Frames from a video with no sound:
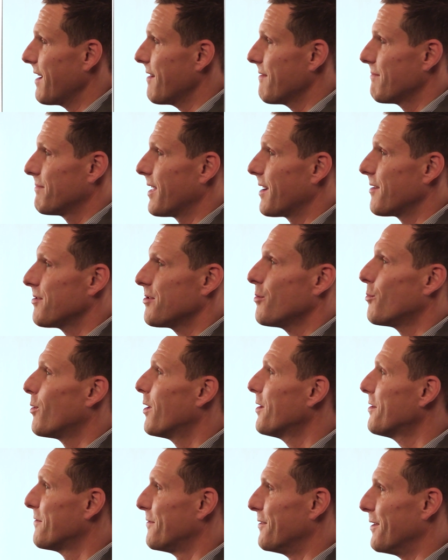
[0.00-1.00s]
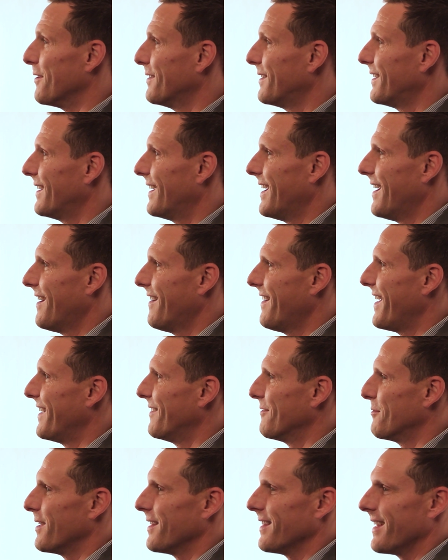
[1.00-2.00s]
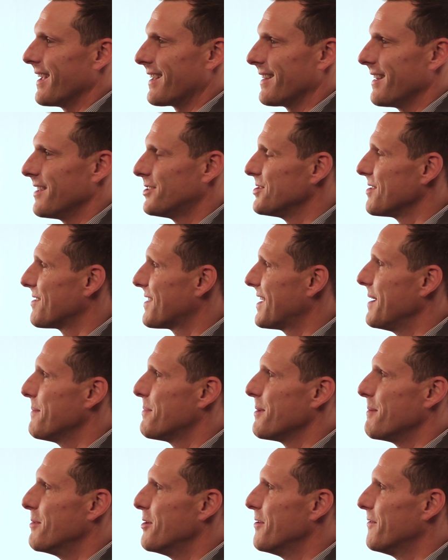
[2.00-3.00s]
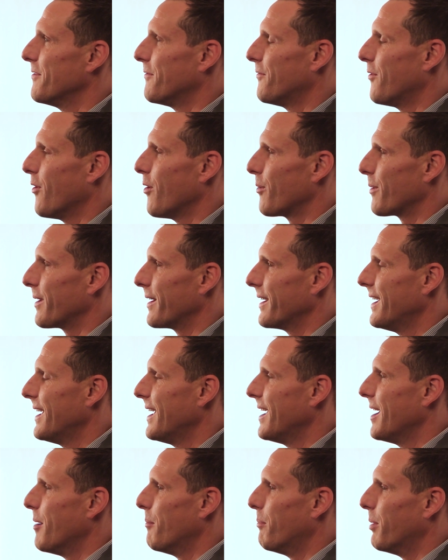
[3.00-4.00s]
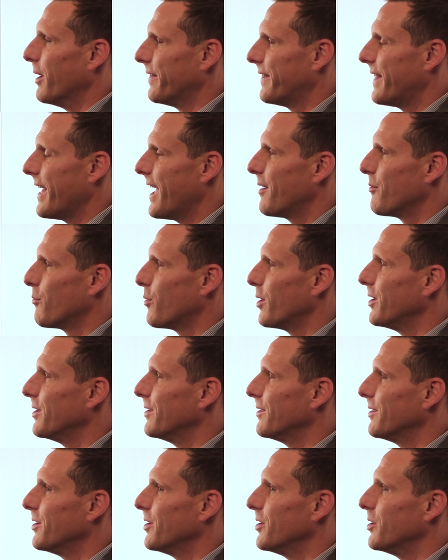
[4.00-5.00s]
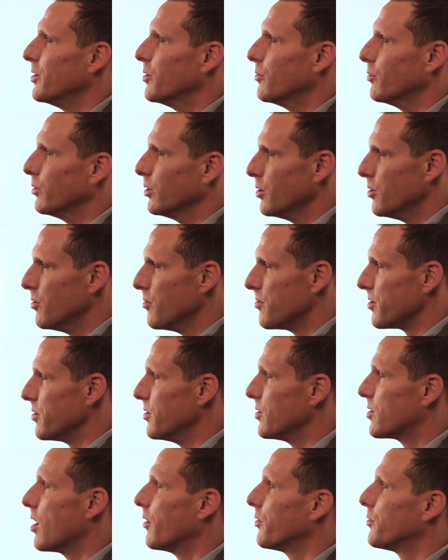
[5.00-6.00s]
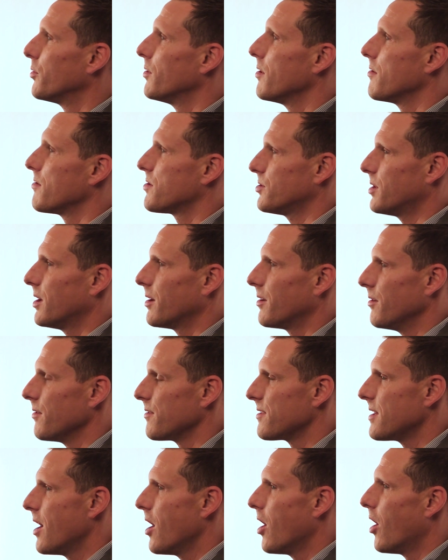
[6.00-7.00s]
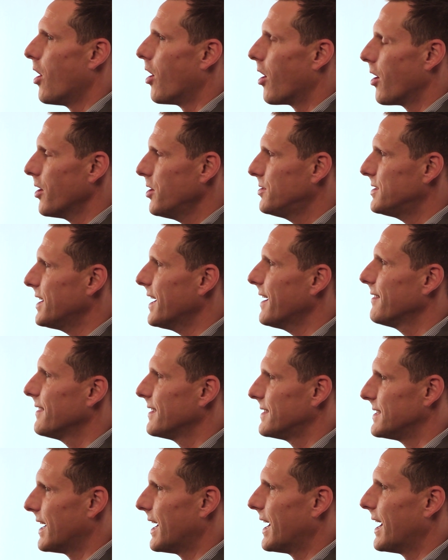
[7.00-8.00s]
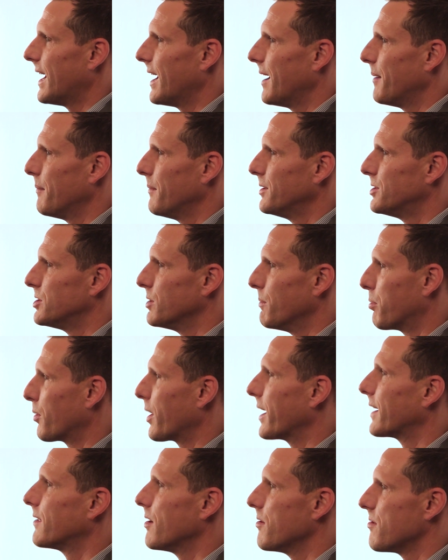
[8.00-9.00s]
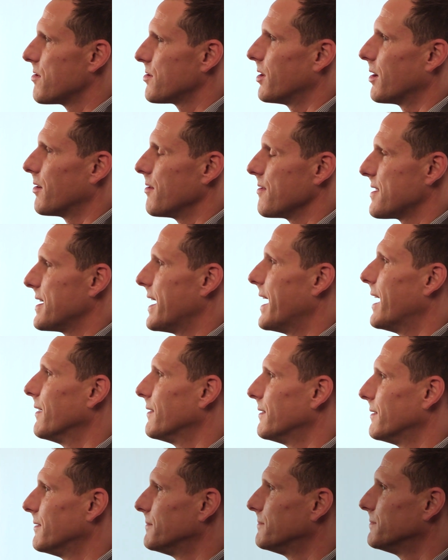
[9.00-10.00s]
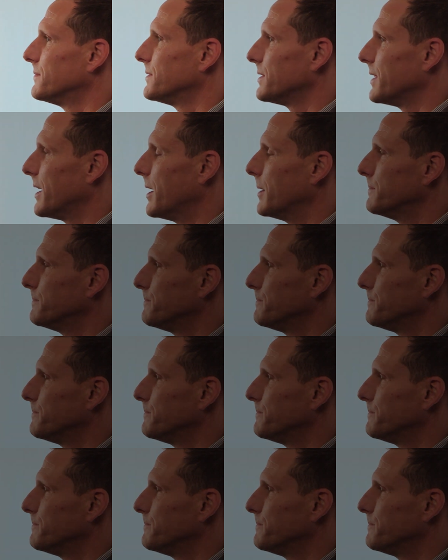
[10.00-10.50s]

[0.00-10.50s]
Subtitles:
things are wonderful. Like, let's just keep it moving forward. But then when you lose or you go through those struggles, are you taking the time to break those struggles down? So.